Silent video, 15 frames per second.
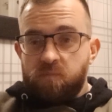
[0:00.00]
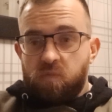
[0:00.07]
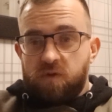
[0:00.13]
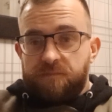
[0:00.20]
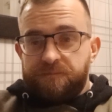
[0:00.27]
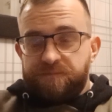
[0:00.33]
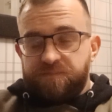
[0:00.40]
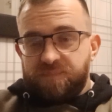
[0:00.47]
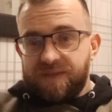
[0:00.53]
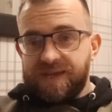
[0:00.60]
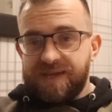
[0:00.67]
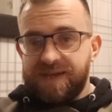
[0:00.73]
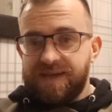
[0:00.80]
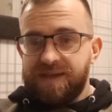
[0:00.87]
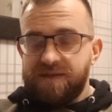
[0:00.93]
But
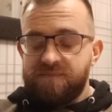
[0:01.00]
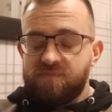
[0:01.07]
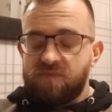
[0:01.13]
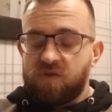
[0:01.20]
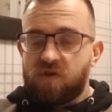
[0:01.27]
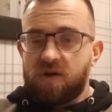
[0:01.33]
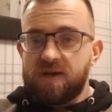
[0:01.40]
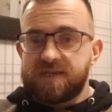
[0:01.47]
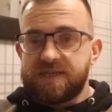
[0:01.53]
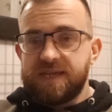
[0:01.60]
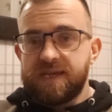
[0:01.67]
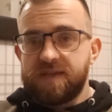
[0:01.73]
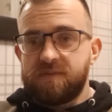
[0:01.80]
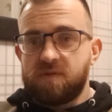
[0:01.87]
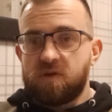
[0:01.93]
you got
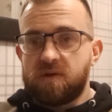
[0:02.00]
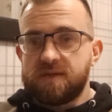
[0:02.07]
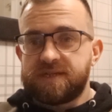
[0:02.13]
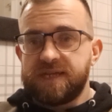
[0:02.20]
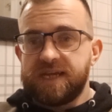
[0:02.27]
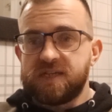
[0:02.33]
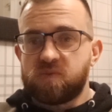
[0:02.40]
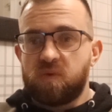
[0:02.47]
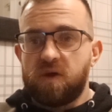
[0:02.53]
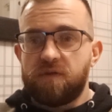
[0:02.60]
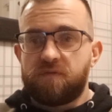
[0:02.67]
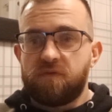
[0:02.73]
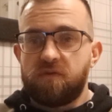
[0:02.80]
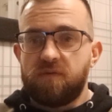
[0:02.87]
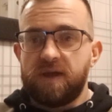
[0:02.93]
to take his
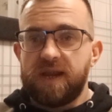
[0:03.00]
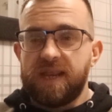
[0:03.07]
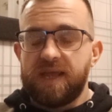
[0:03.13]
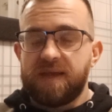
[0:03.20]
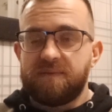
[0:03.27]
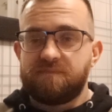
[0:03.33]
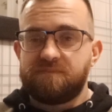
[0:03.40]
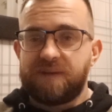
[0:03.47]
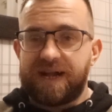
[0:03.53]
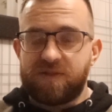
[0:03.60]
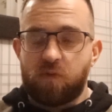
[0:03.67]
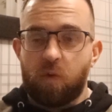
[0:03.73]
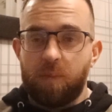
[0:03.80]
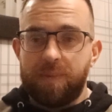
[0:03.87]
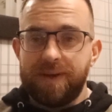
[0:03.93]
word for it, really. I
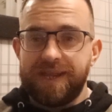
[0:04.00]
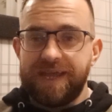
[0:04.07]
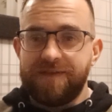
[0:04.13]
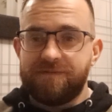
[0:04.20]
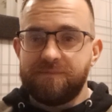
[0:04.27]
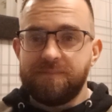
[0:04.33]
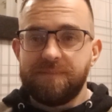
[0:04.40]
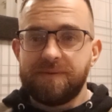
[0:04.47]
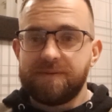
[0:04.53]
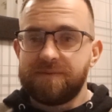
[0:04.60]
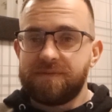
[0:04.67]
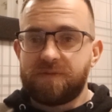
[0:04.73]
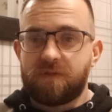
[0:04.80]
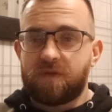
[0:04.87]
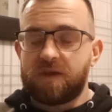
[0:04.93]
don't believe him.
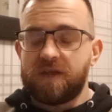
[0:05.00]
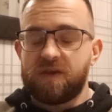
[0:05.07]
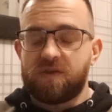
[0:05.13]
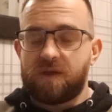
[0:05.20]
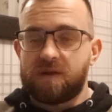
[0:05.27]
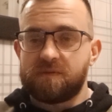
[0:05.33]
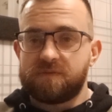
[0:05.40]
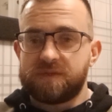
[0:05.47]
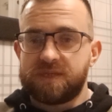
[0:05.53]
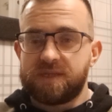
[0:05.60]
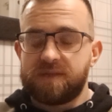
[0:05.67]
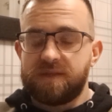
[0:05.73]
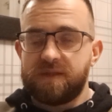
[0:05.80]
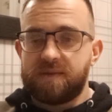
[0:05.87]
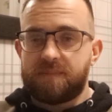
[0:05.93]

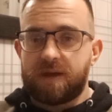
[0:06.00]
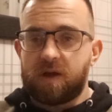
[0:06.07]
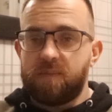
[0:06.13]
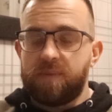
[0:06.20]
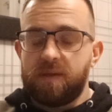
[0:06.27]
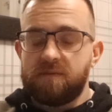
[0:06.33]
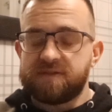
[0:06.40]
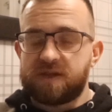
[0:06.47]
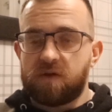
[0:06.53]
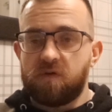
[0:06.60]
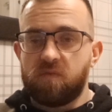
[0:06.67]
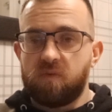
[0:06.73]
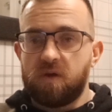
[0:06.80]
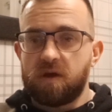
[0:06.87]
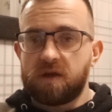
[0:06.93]
Michael Beale was out
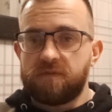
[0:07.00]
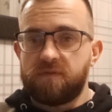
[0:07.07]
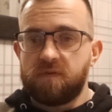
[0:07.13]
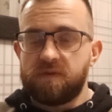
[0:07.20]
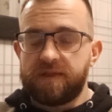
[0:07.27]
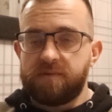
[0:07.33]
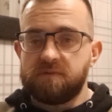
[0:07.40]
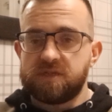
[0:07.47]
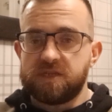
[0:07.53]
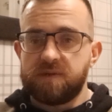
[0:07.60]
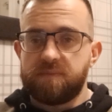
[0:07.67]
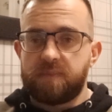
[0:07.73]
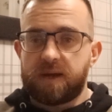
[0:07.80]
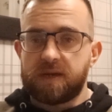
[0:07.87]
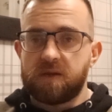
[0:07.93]
of work. If he was
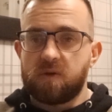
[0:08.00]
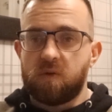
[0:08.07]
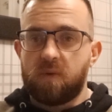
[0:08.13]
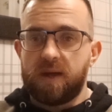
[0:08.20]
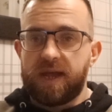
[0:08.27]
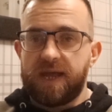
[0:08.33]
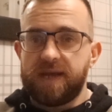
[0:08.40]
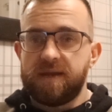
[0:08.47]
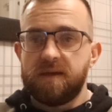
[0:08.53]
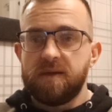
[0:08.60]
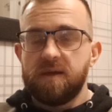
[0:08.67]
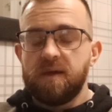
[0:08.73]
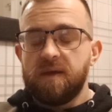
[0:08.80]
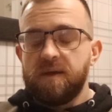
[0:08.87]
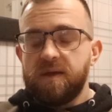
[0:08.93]
your man to go ahead,
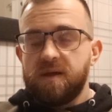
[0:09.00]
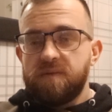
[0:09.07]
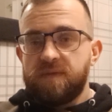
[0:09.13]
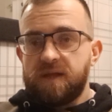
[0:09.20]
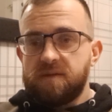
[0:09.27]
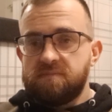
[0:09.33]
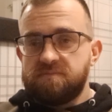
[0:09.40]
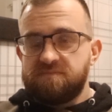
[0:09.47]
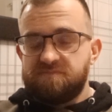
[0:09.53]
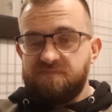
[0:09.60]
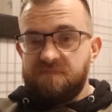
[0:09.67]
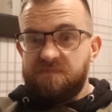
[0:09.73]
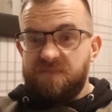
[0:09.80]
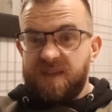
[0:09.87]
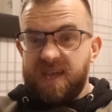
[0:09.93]
then
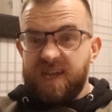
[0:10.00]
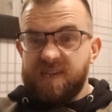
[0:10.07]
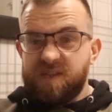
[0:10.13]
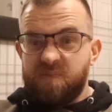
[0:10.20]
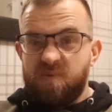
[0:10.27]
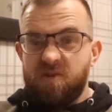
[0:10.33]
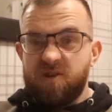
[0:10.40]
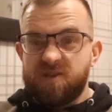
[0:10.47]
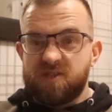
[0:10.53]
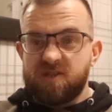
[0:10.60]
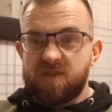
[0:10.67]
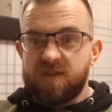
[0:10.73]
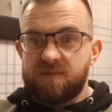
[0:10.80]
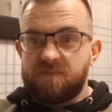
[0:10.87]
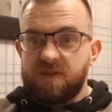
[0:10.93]
he's the
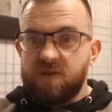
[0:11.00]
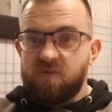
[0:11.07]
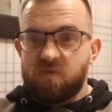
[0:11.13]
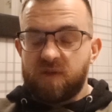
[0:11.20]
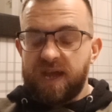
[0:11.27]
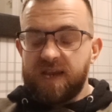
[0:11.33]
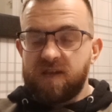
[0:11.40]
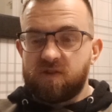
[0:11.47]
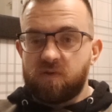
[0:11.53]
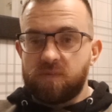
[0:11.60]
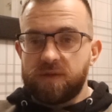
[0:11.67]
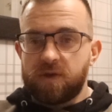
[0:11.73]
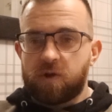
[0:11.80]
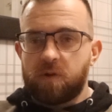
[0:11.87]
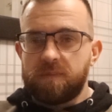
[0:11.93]
person that you're getting it done
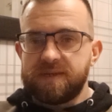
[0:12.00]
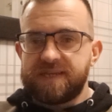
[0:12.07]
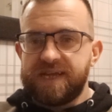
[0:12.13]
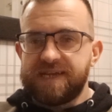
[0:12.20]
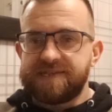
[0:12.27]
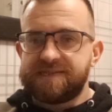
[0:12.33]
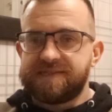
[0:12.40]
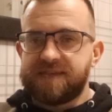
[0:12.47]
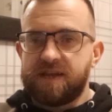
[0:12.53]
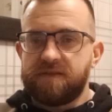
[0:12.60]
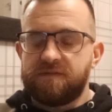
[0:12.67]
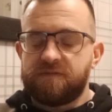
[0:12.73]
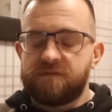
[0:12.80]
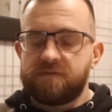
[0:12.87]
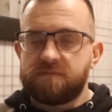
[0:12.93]
within a couple of days instead
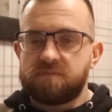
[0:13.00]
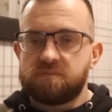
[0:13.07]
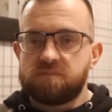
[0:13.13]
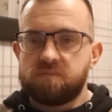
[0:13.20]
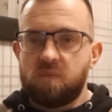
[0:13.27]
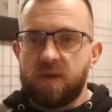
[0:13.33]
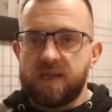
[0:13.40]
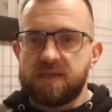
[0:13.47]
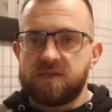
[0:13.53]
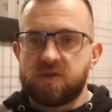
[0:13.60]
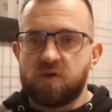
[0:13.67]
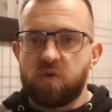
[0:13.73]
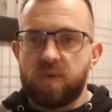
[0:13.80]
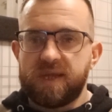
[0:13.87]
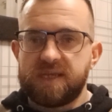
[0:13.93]
of waiting
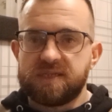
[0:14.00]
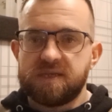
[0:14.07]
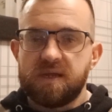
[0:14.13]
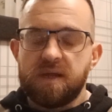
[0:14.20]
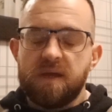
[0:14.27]
2 weeks.